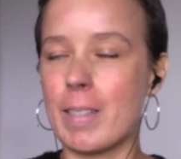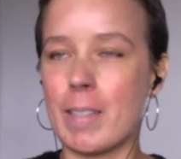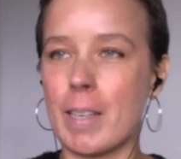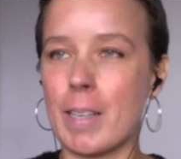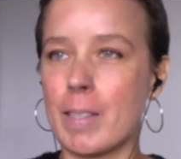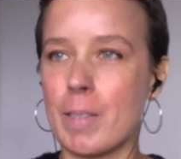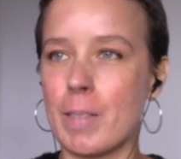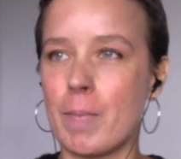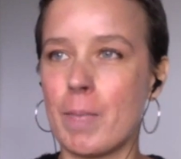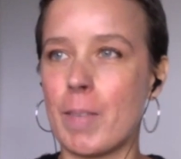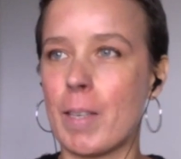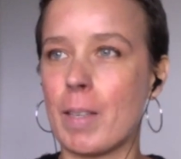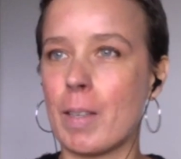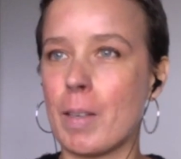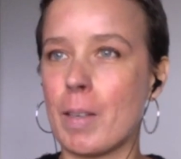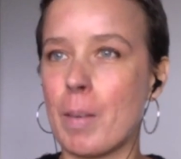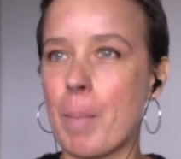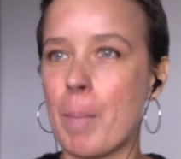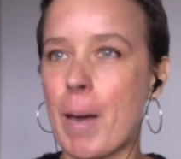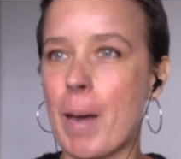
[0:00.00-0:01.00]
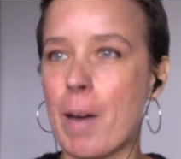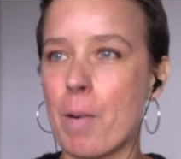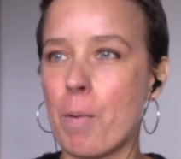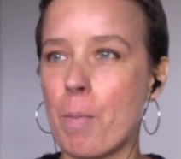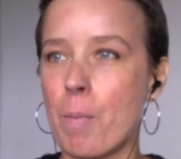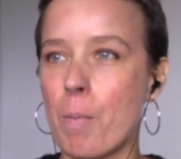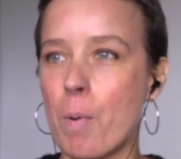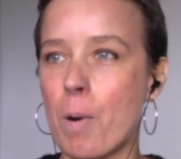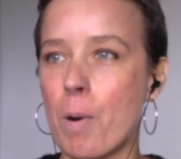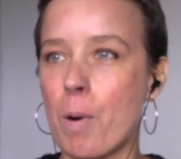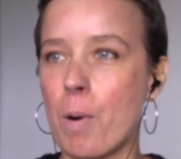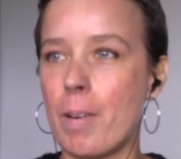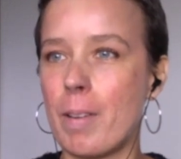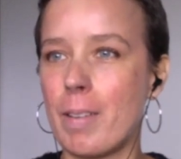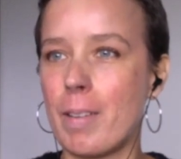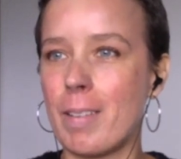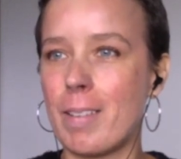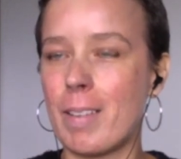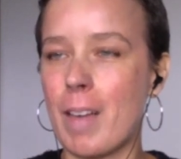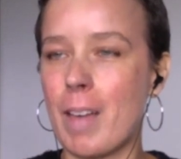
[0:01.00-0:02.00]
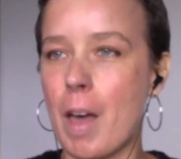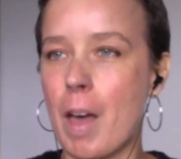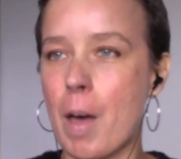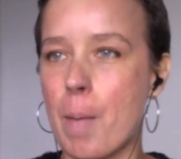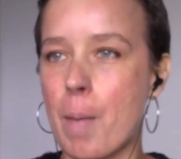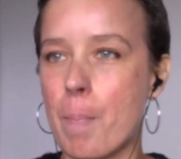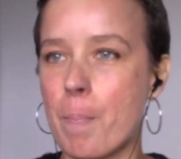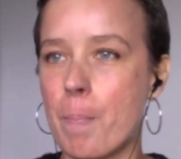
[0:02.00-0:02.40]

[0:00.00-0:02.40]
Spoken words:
something about what a